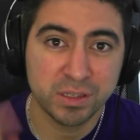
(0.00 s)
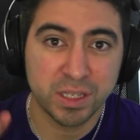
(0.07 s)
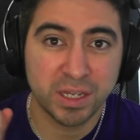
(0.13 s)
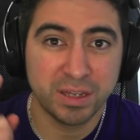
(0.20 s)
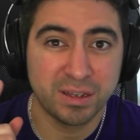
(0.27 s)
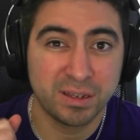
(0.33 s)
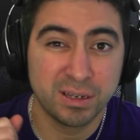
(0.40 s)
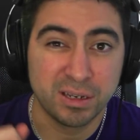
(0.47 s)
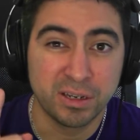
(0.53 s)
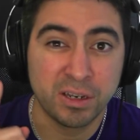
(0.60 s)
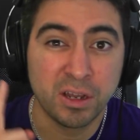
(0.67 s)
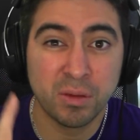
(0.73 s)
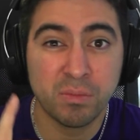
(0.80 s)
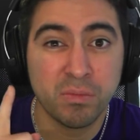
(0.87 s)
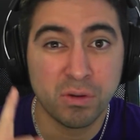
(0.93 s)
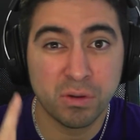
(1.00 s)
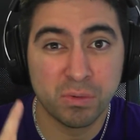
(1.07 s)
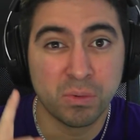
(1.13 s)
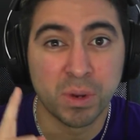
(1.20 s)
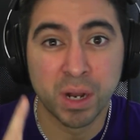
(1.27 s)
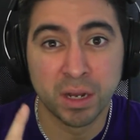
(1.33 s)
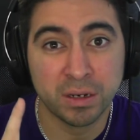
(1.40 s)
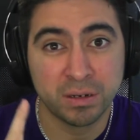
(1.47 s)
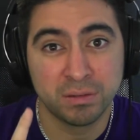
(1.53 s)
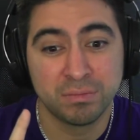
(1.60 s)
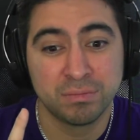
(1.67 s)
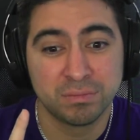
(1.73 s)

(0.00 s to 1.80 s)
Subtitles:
like number one.